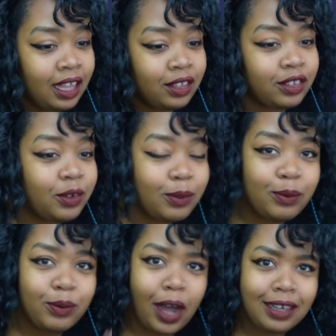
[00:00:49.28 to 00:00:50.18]
So
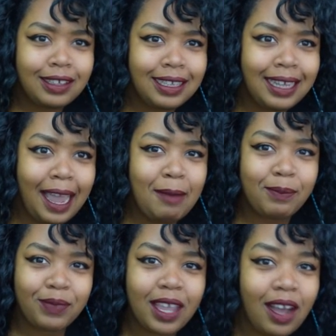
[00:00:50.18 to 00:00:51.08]
onto the game.
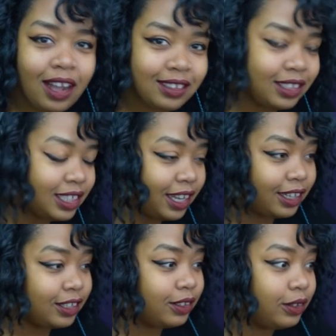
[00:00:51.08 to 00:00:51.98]
Oxygen
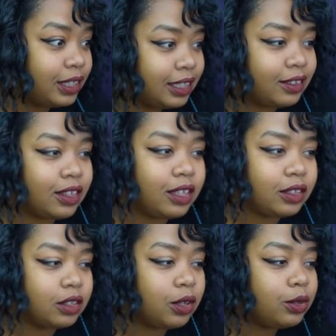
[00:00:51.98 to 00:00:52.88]
Not Included is
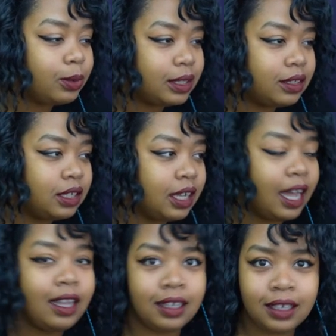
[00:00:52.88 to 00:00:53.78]
so twisty.
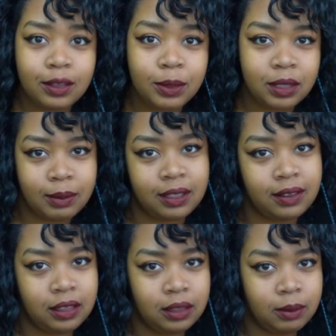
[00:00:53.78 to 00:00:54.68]
It has been in my
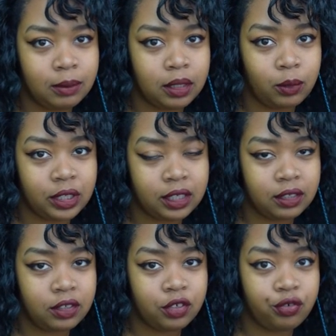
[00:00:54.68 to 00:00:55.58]
Steam
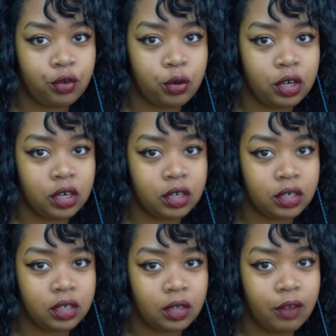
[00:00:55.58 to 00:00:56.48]
wishlist
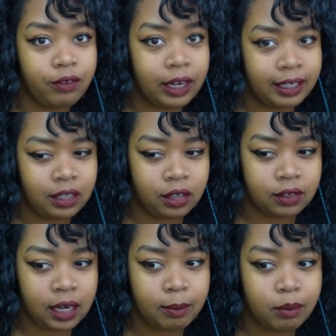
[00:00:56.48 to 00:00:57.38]
for a very long
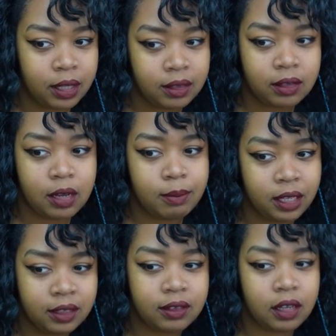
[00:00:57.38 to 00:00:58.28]
time, months and
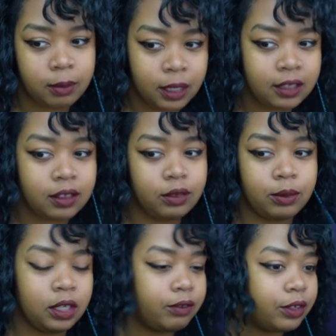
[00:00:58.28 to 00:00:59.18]
months and months. I was
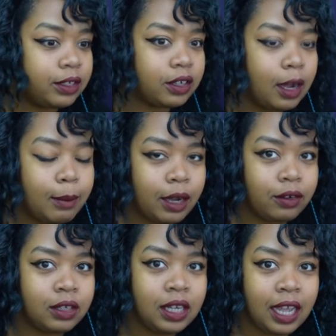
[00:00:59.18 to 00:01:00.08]
waiting for it to come
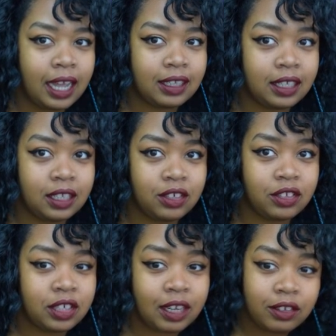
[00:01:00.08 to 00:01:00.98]
out, and then they
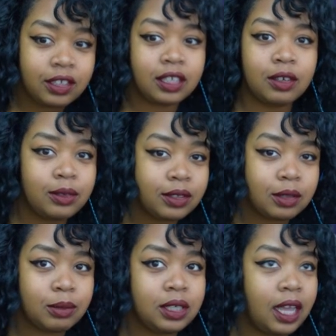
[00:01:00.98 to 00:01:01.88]
just announced that there was
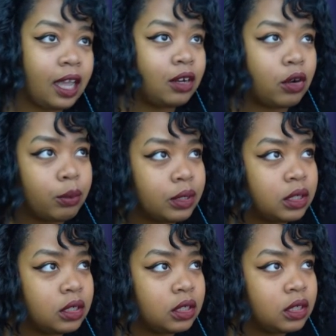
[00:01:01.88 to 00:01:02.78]
going to be an
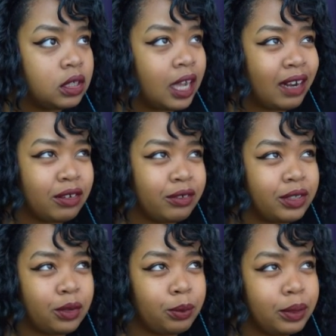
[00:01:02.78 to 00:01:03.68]
open, I don't know if
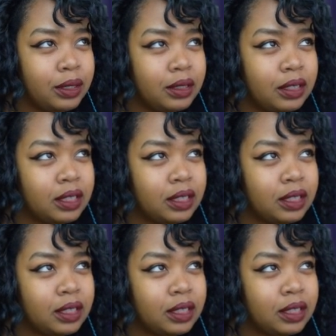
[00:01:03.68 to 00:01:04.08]
it's open,